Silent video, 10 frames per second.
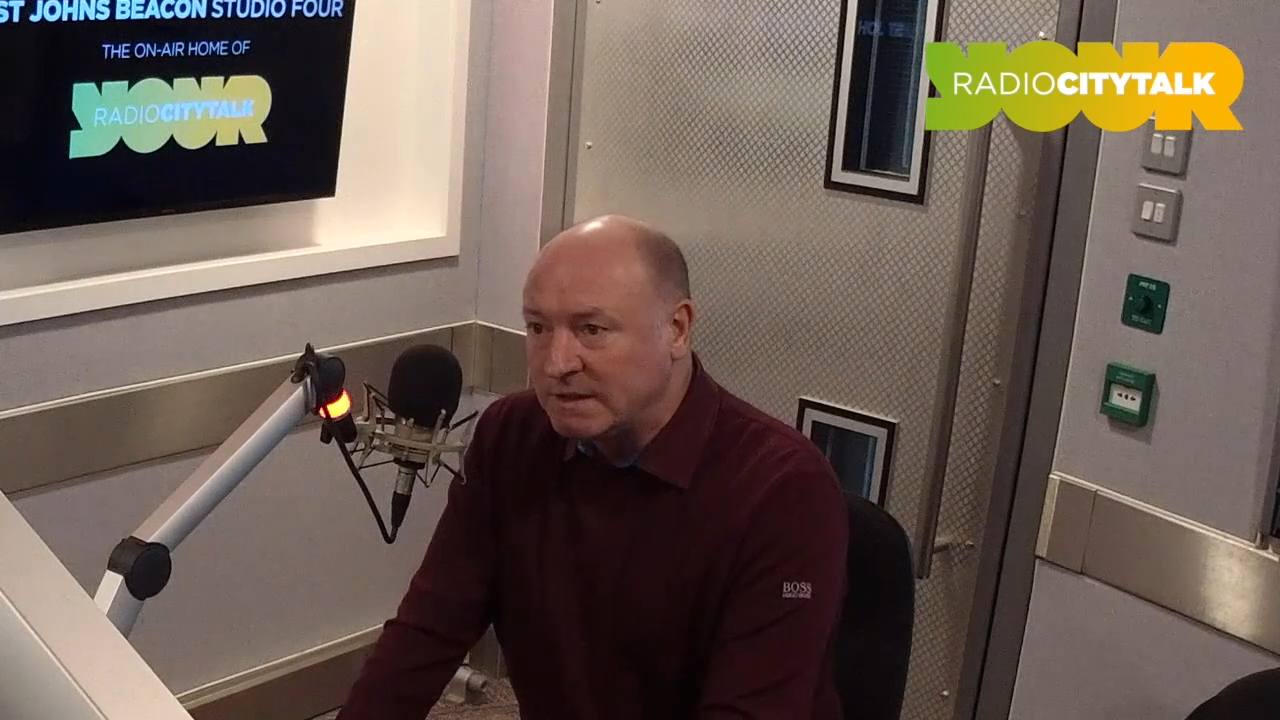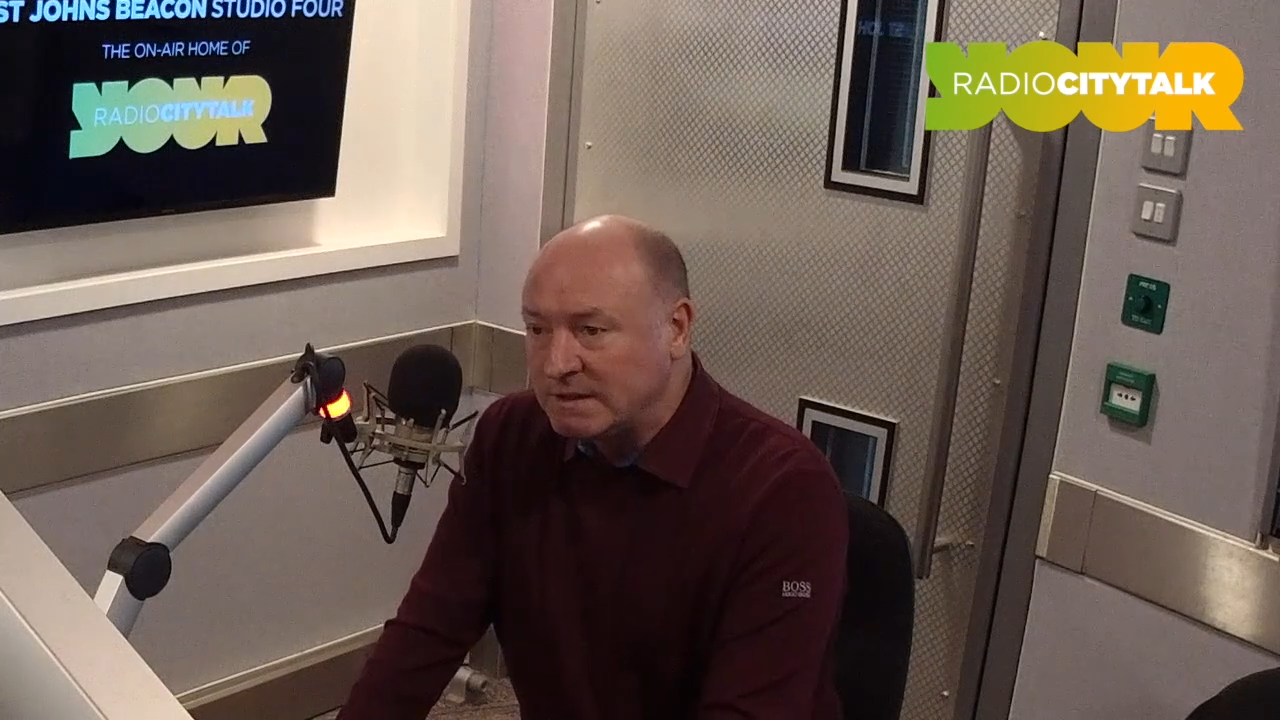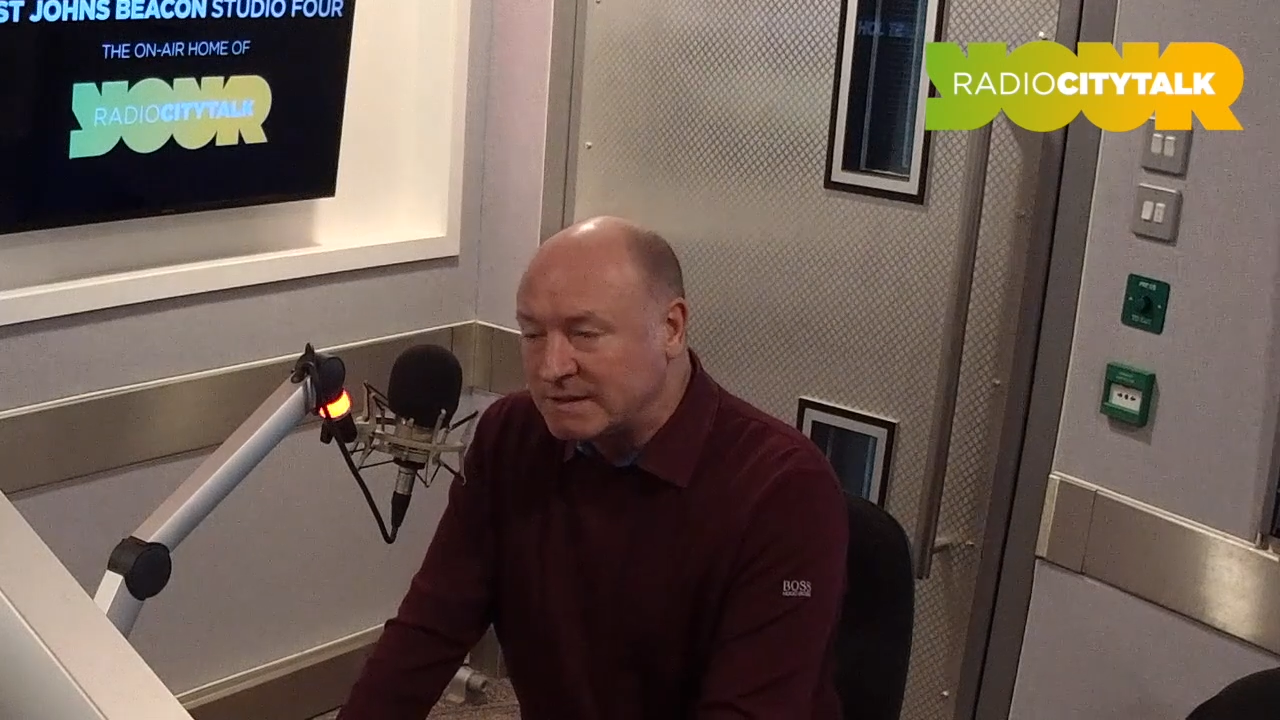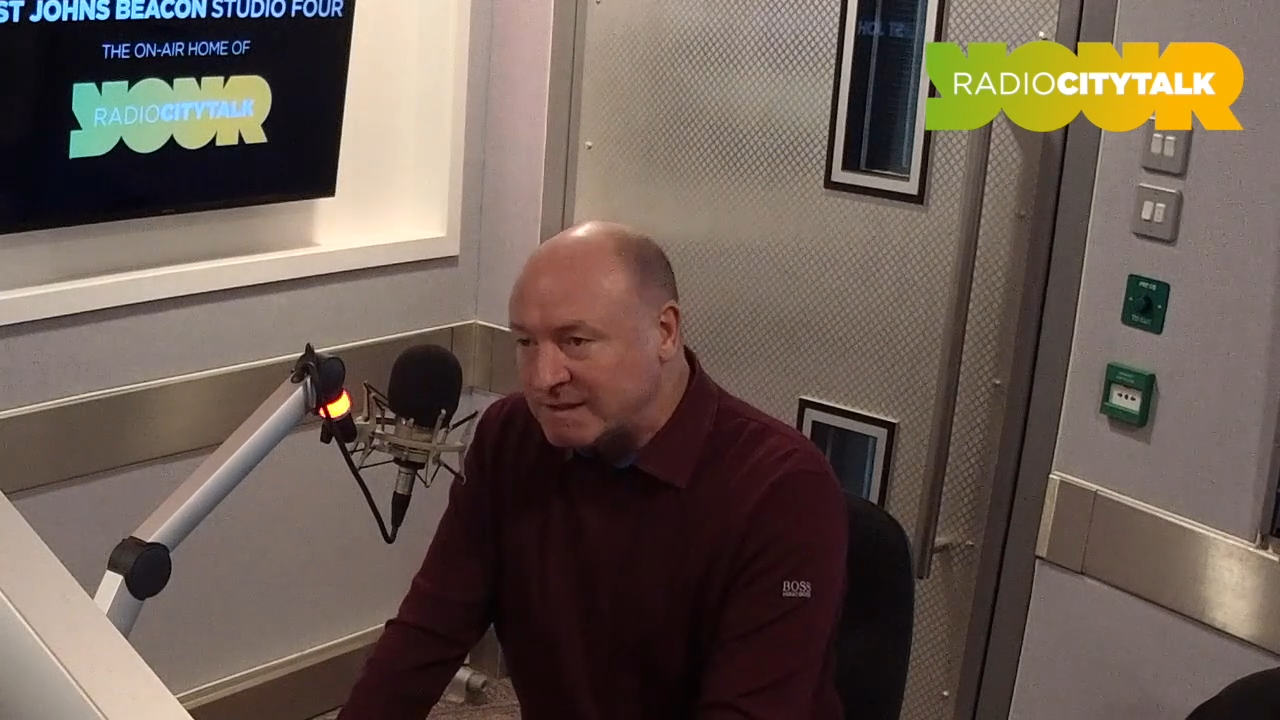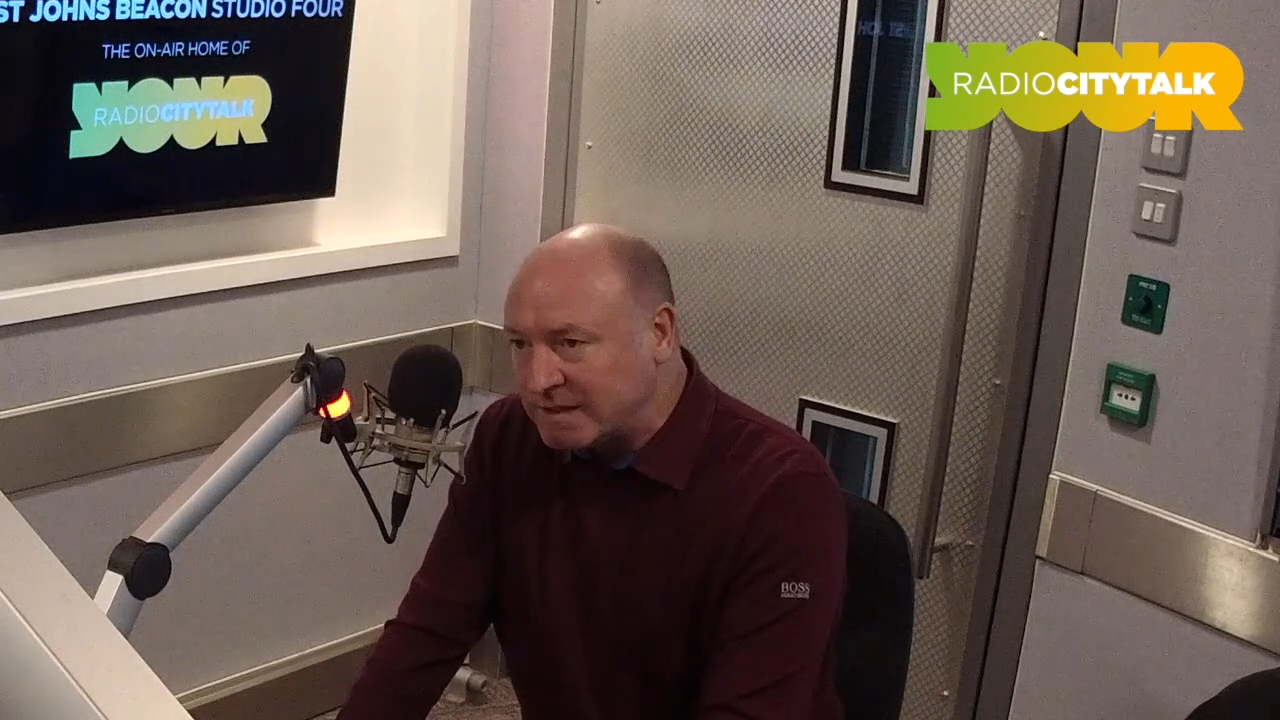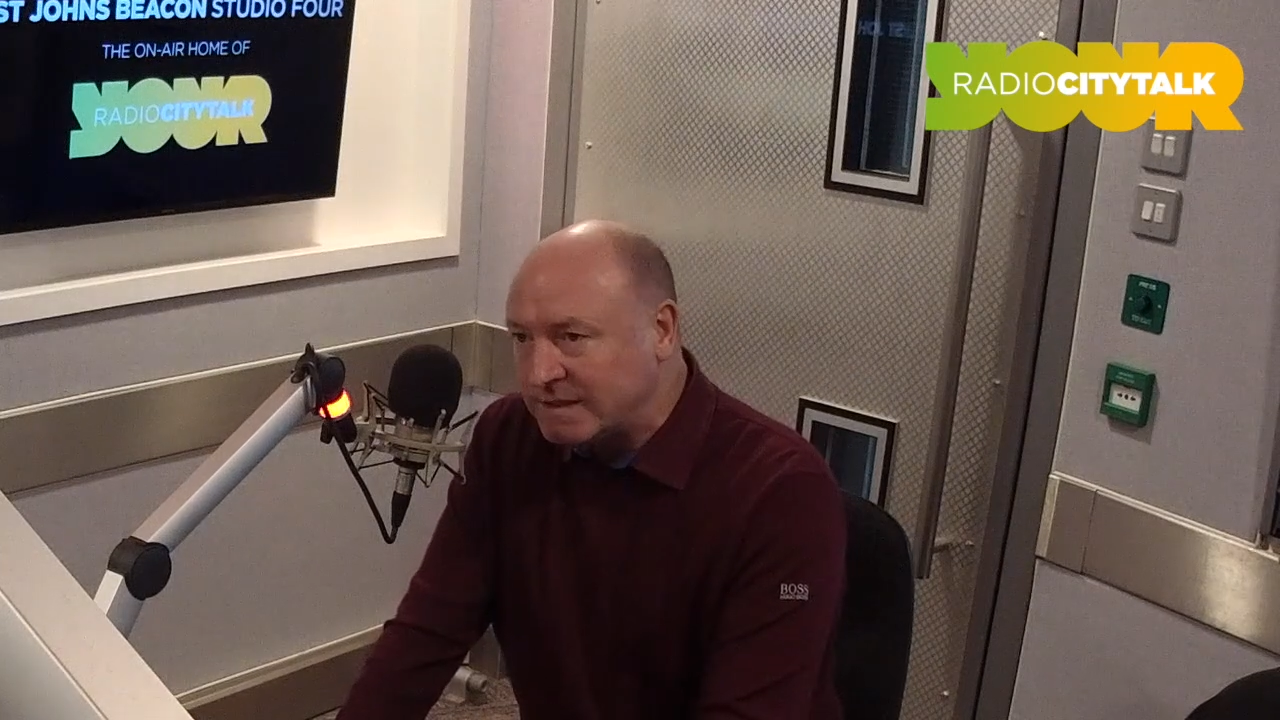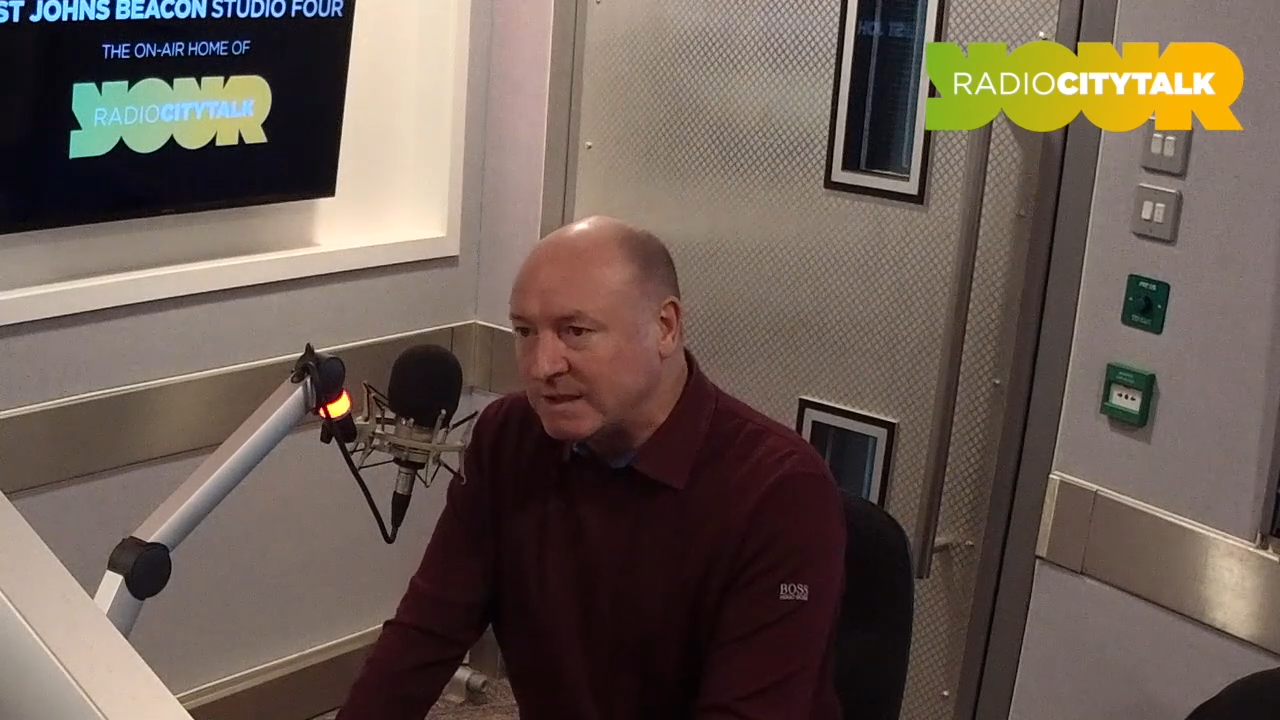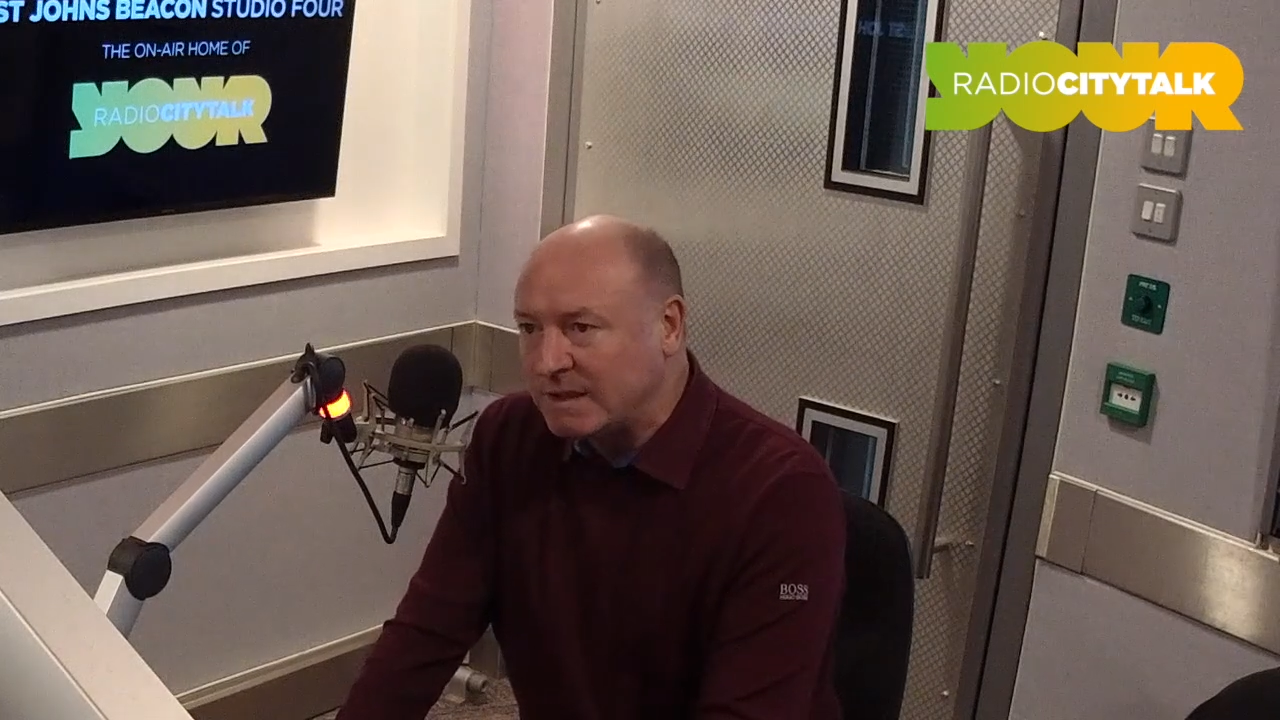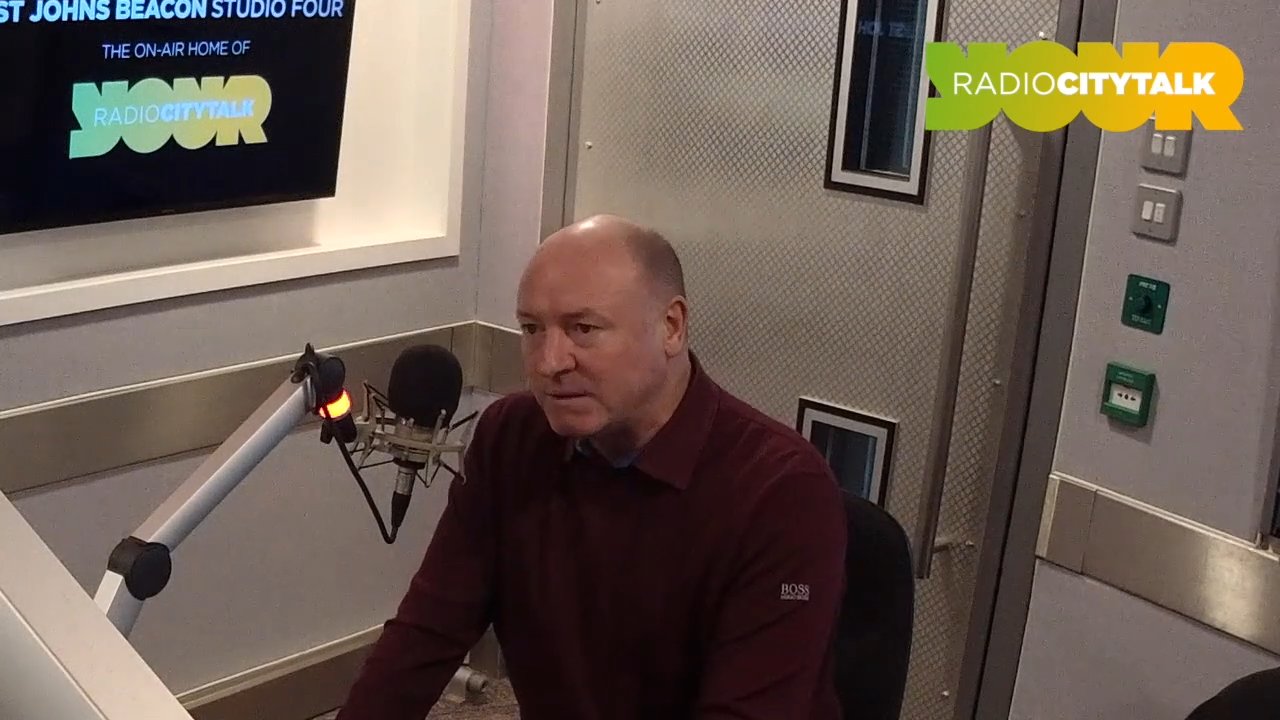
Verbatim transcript: insisted that